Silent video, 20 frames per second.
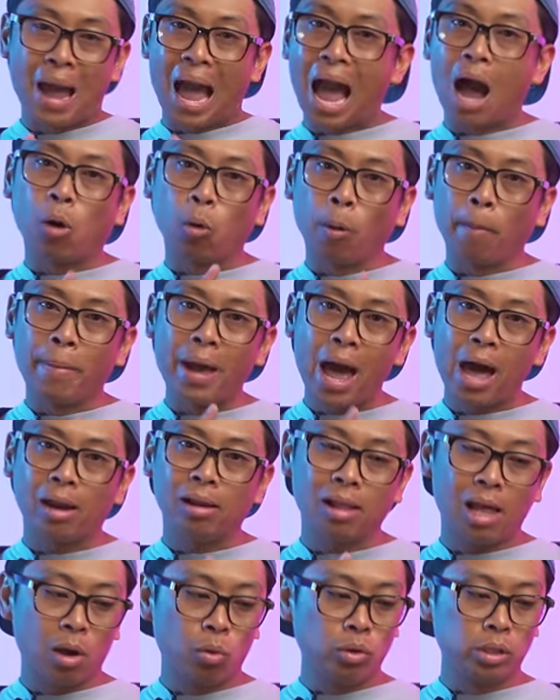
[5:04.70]
power
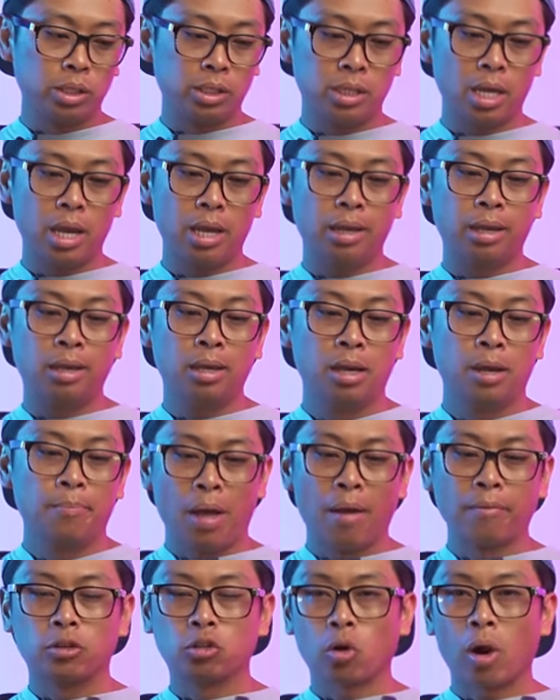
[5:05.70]
paddle, I would say.
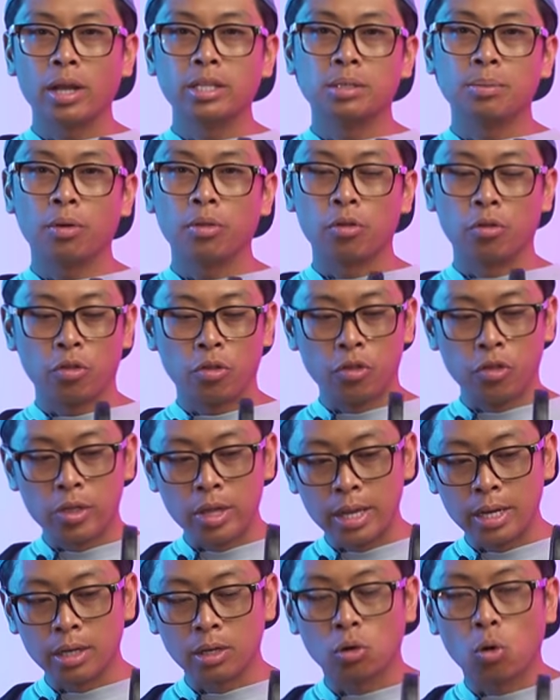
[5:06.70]
I've tried some other
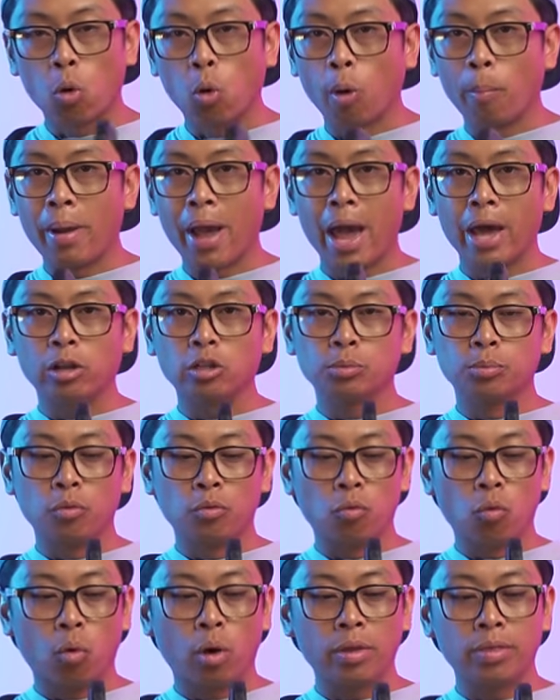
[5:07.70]
thin core paddles
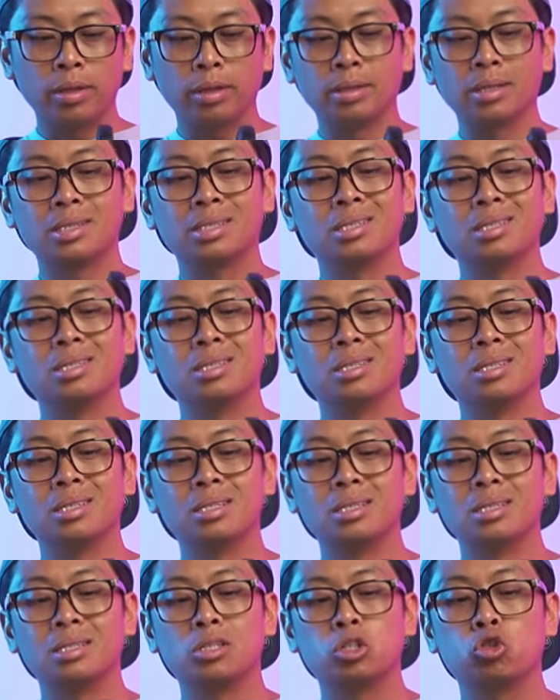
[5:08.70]
before. I think this
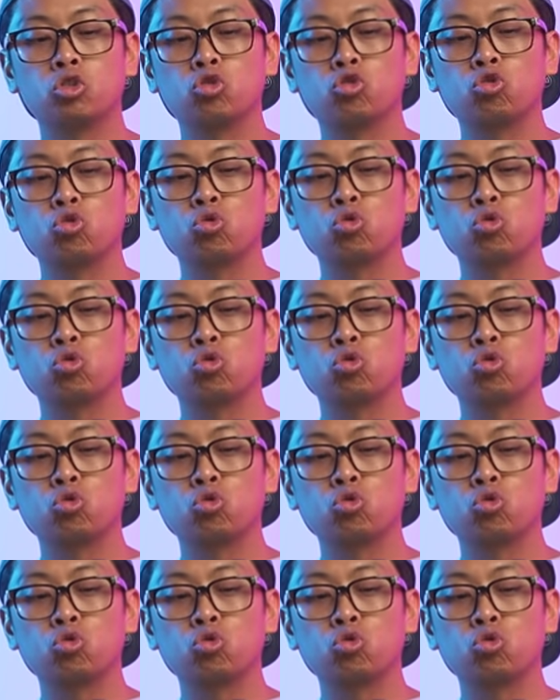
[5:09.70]
is